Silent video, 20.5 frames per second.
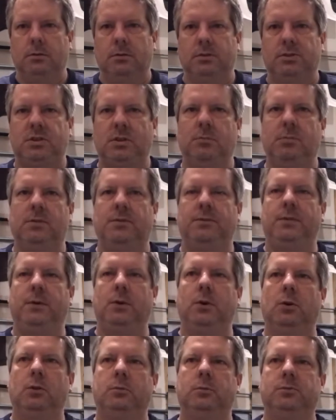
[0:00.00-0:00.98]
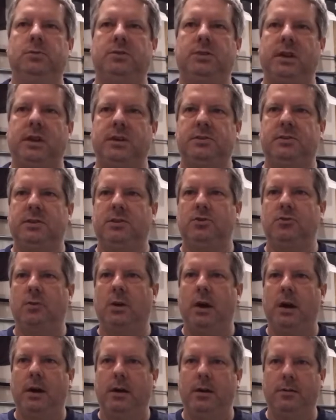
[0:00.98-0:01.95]
some of the films, as they
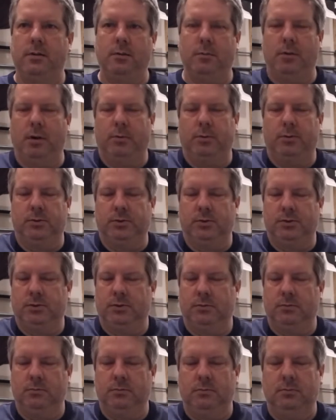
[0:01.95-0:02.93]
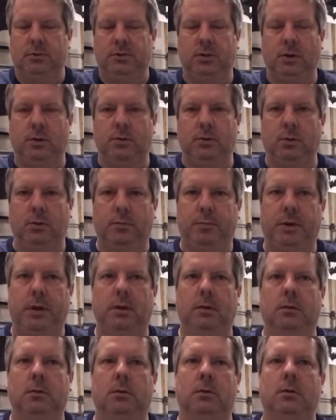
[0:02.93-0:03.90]
dry, the bubbles start to
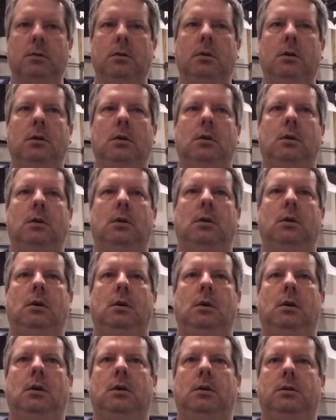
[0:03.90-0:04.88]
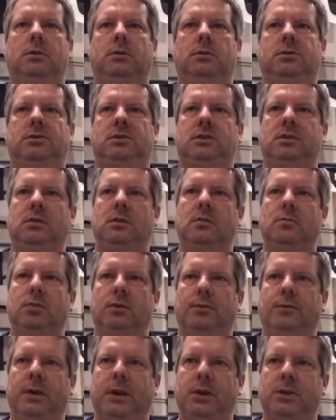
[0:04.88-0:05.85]
appear. You see the
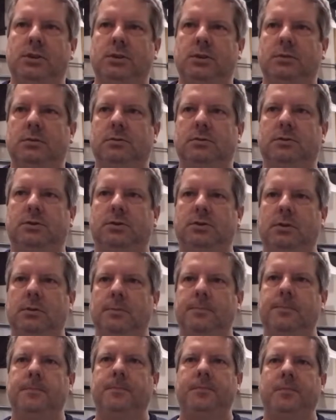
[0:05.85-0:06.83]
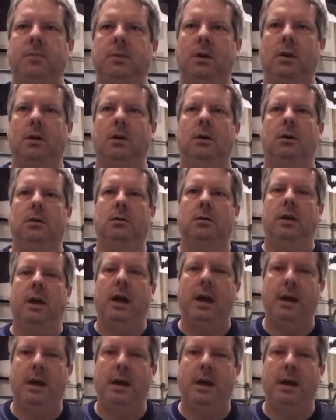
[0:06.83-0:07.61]
imperfections. I'm